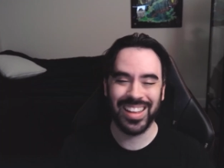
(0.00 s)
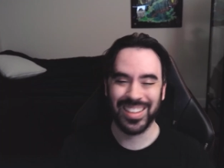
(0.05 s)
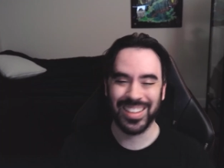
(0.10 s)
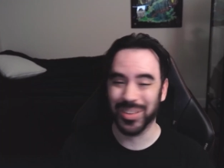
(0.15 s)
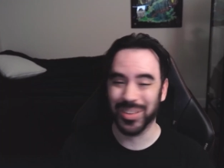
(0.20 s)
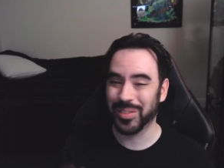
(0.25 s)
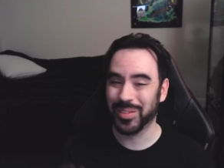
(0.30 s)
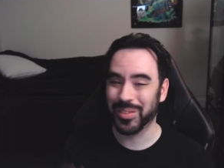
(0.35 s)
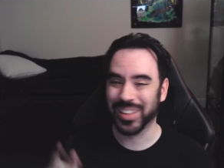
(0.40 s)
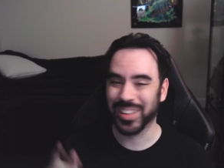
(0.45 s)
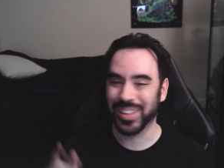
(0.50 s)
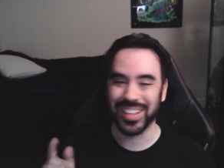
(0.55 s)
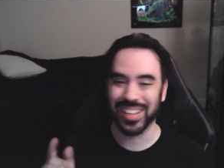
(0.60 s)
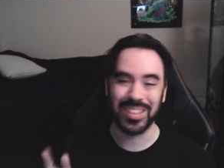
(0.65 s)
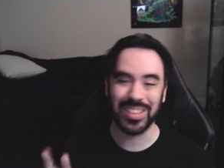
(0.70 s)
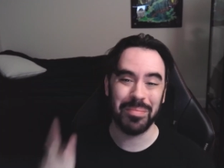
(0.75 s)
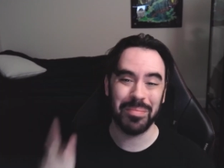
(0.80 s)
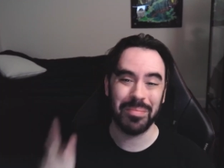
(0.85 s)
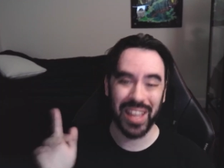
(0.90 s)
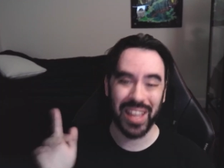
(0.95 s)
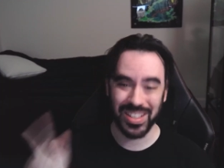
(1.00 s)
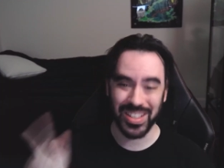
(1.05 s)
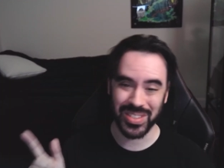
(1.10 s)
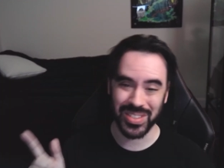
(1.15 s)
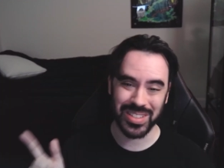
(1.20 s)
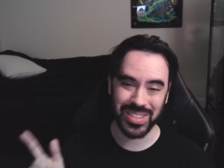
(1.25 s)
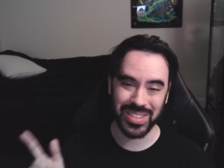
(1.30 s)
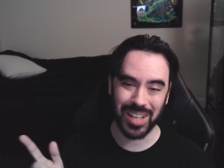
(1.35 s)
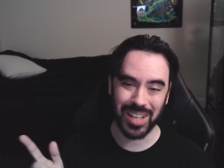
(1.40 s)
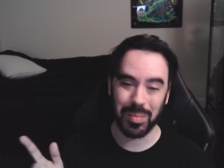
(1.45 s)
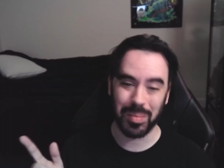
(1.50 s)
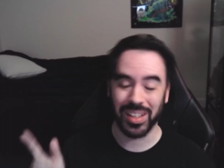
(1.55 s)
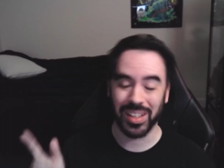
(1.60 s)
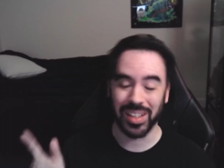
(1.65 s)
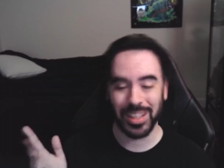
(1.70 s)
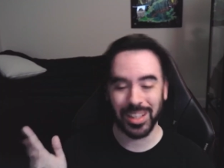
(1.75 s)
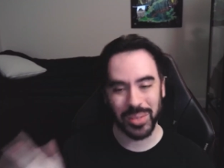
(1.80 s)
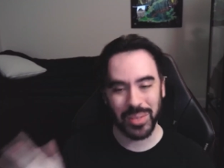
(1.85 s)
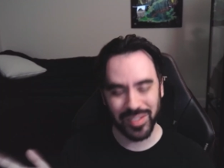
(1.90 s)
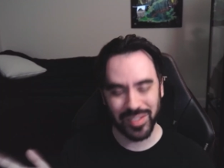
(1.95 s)
don't forget the mattress stopper like
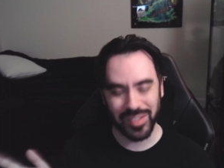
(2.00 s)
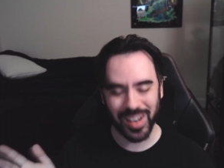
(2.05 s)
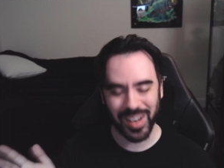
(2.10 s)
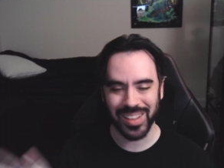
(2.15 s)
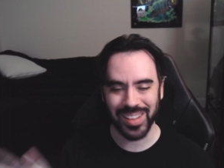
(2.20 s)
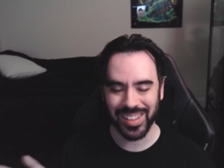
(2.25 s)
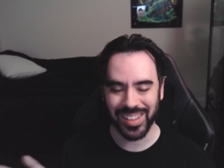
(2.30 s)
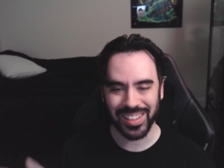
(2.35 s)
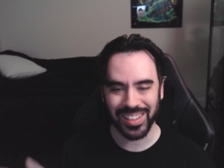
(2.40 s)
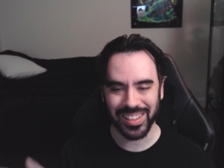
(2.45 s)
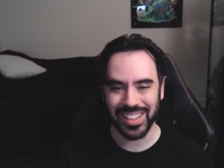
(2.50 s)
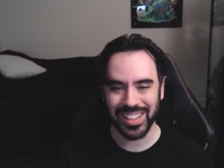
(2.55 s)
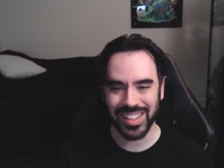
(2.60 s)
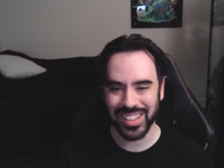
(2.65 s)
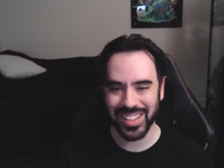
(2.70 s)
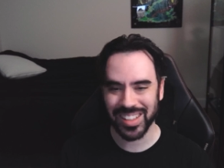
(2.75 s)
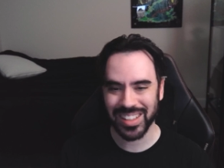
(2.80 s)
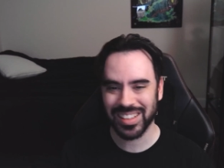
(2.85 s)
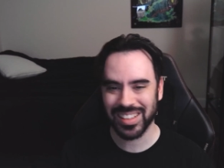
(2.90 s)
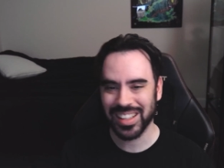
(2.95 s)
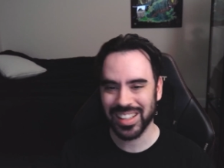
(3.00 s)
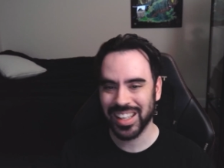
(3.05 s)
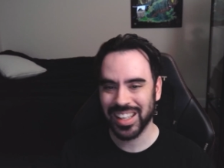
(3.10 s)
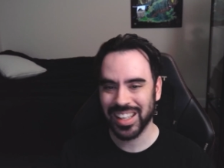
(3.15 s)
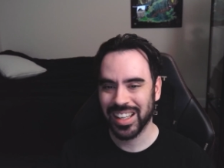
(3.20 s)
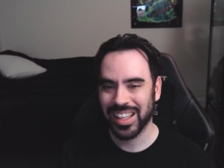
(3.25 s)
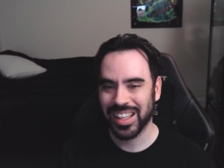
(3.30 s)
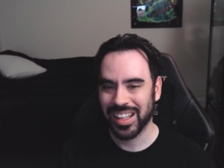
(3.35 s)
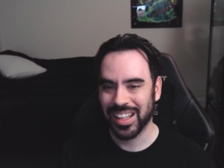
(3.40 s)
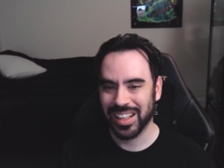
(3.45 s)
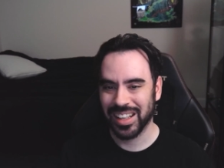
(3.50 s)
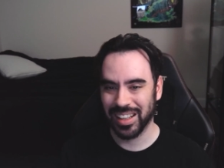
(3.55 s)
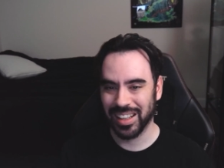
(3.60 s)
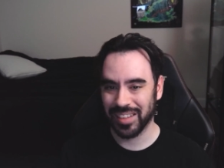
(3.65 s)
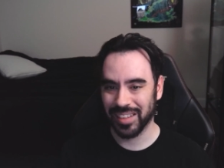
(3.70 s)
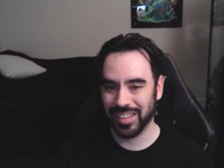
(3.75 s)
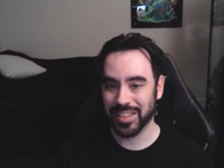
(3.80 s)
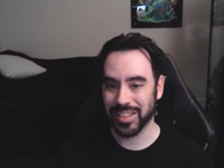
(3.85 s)
we very nearly did. Uh, this